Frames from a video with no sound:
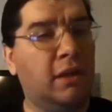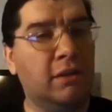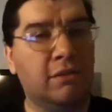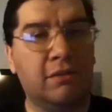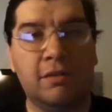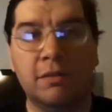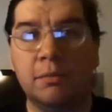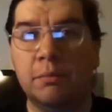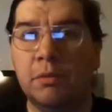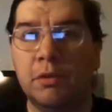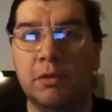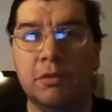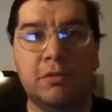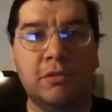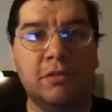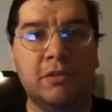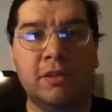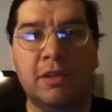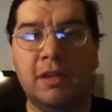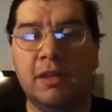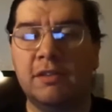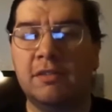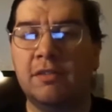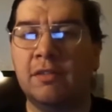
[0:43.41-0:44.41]
Lots of
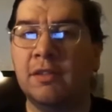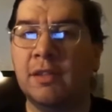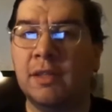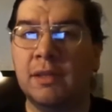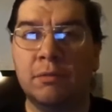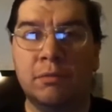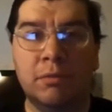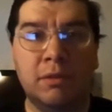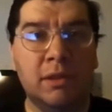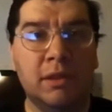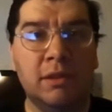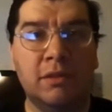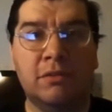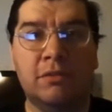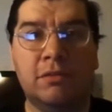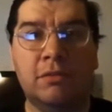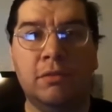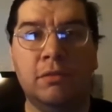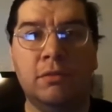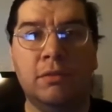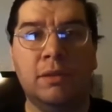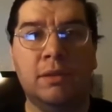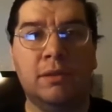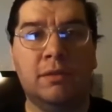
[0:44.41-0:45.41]
merchandising that went
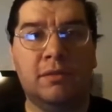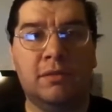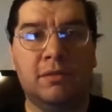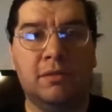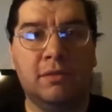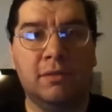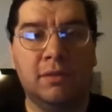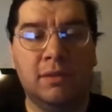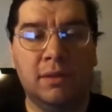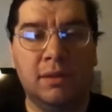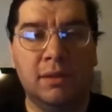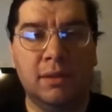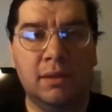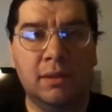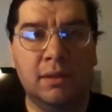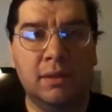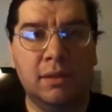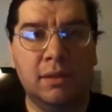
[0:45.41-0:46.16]
into it.